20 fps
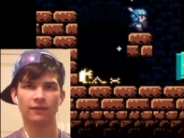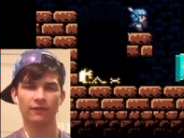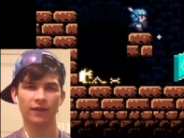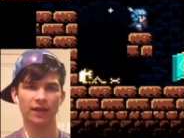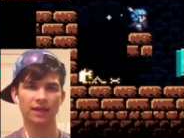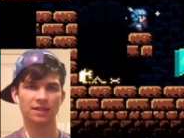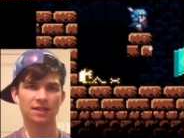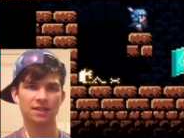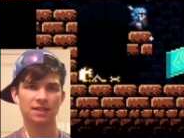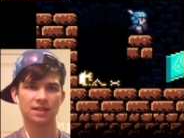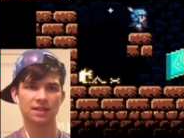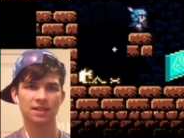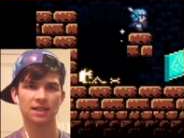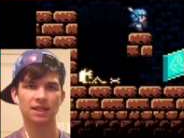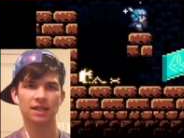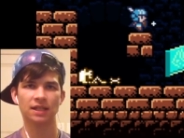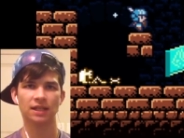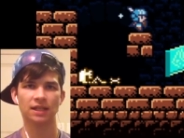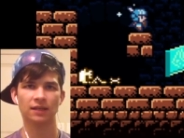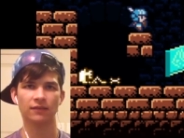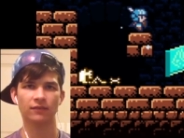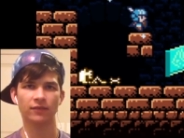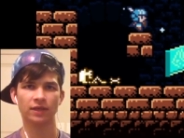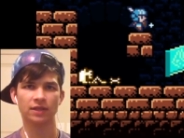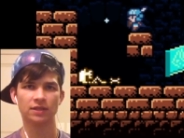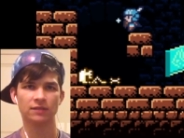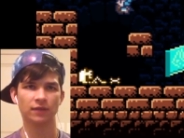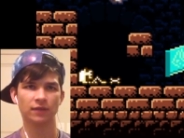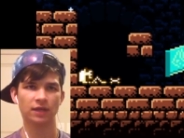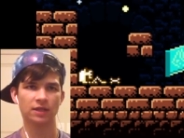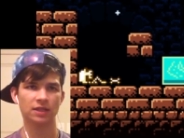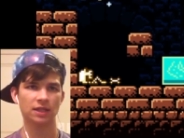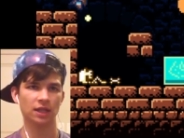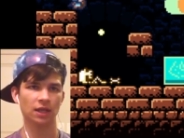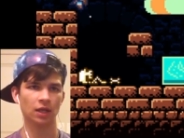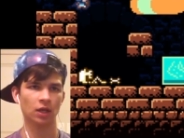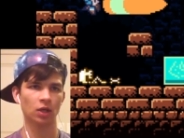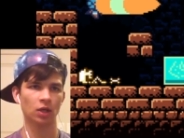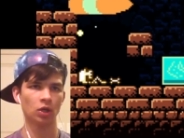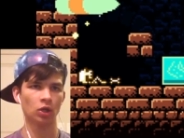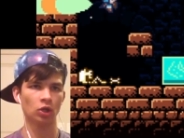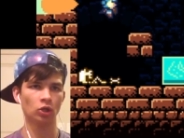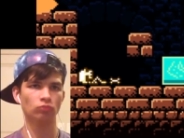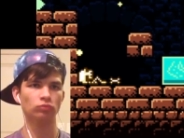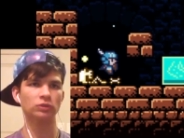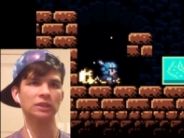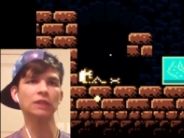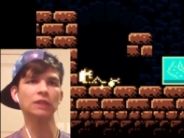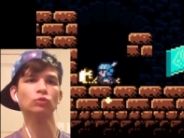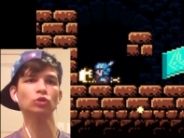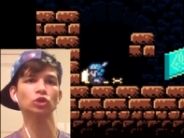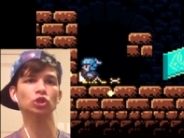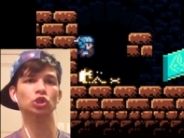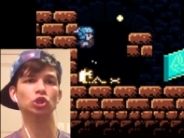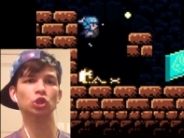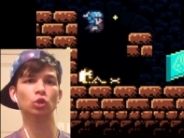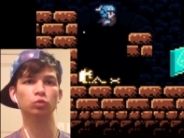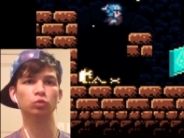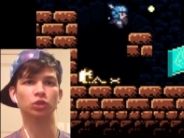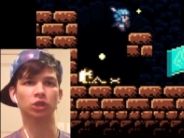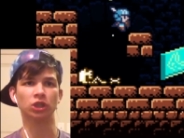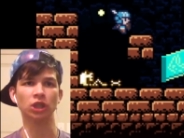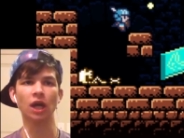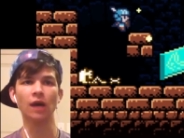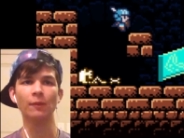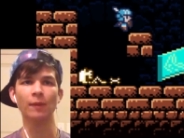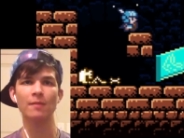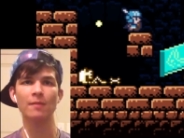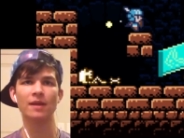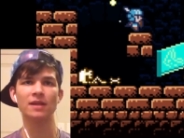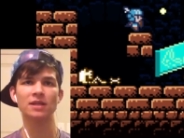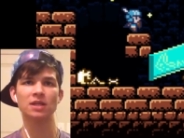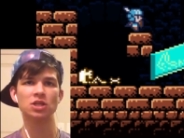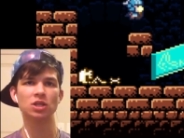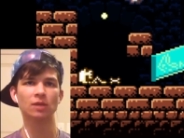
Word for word: Fighting. Fight, fighting. That was so dumb! I meant to